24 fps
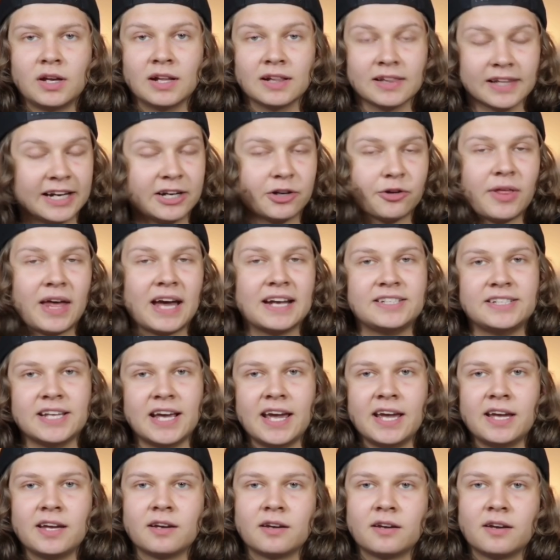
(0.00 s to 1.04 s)
Later that
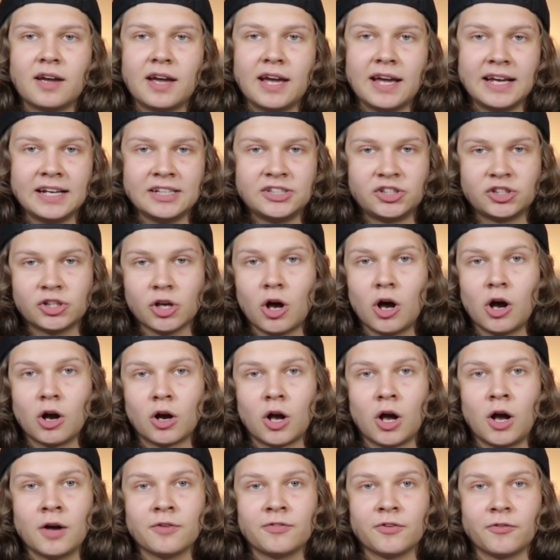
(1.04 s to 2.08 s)
day, a song
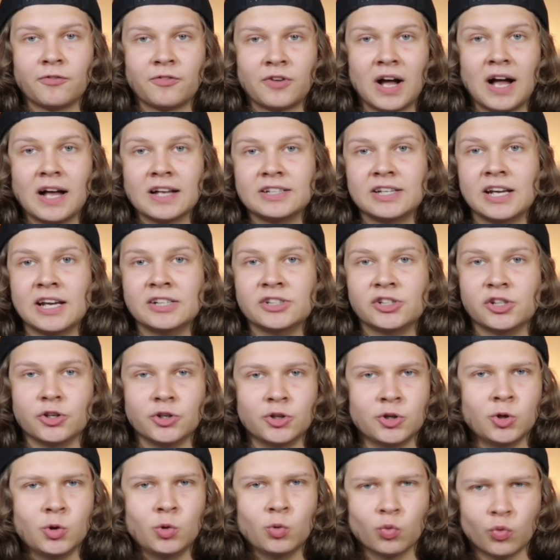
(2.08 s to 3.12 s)
off of Kanye's
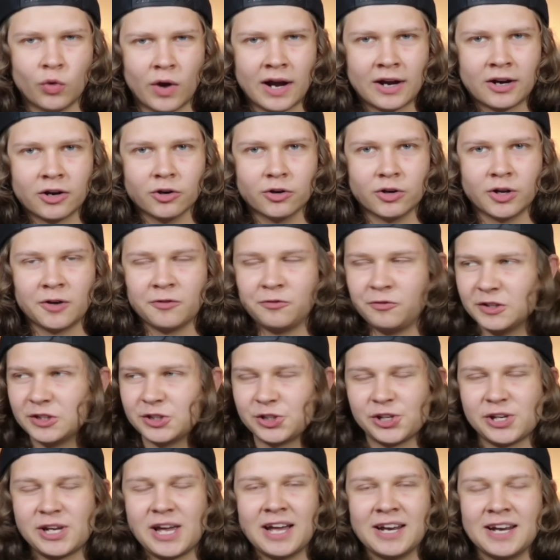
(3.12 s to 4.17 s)
new record,
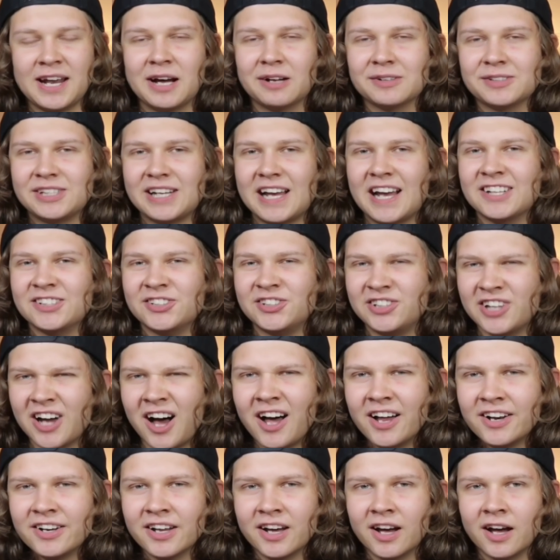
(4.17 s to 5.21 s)
officially announced as
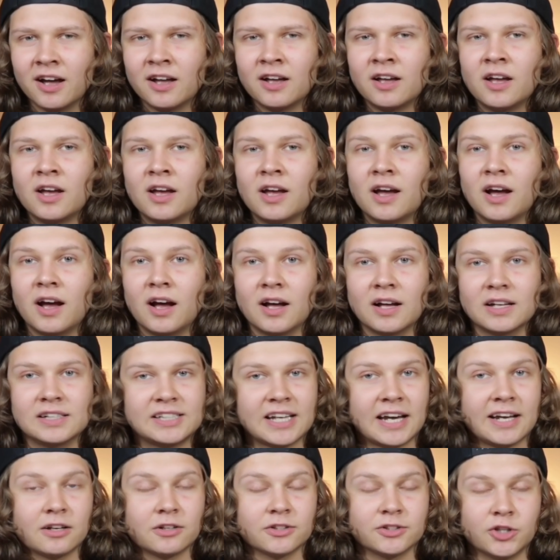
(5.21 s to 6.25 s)
Donda, uh,
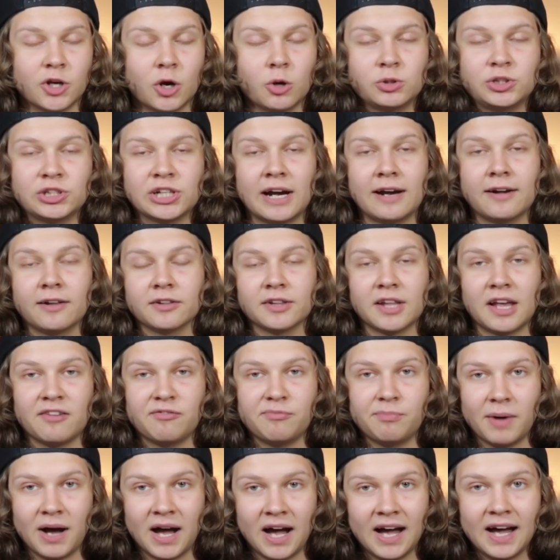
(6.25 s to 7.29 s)
titled No Child
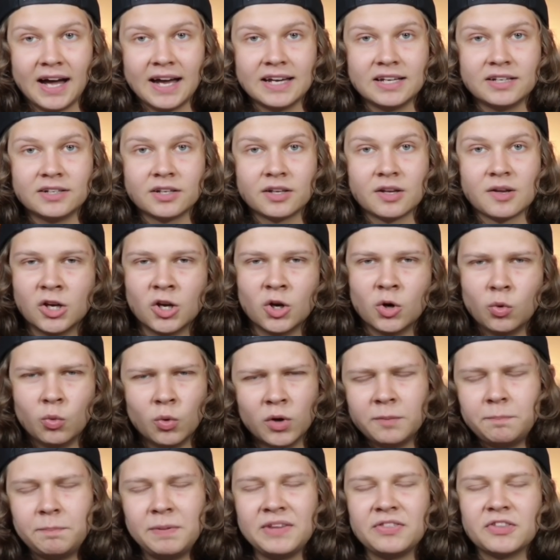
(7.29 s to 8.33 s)
Left Behind,
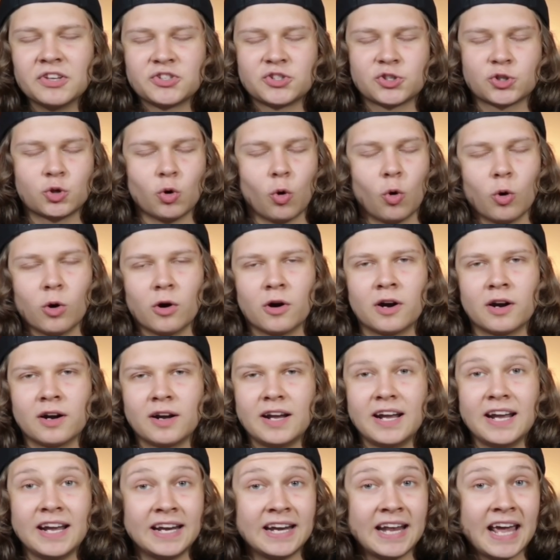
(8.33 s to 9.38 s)
would be the score
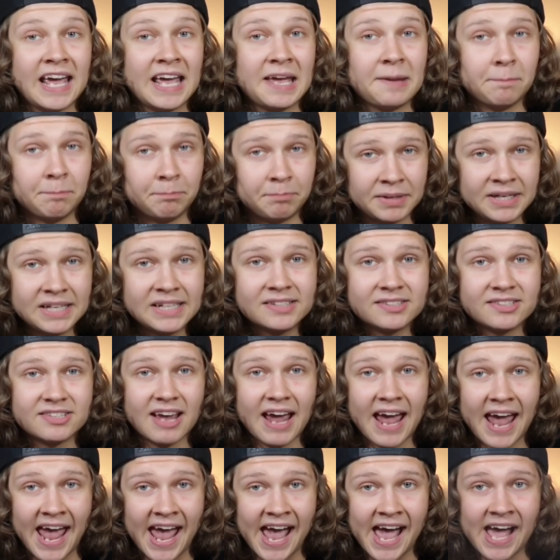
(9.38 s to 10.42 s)
in a Beats
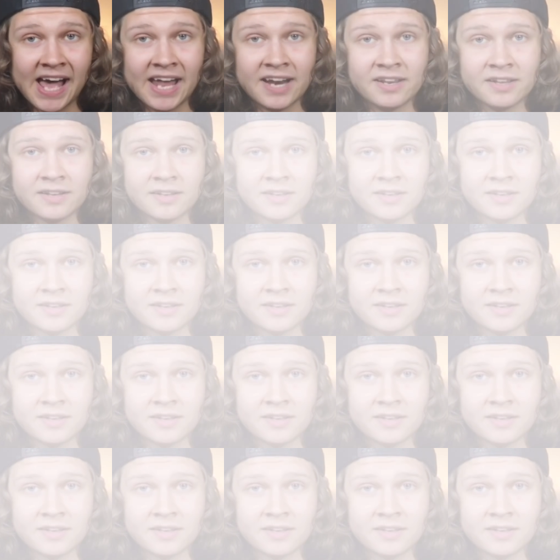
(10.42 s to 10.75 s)
ad.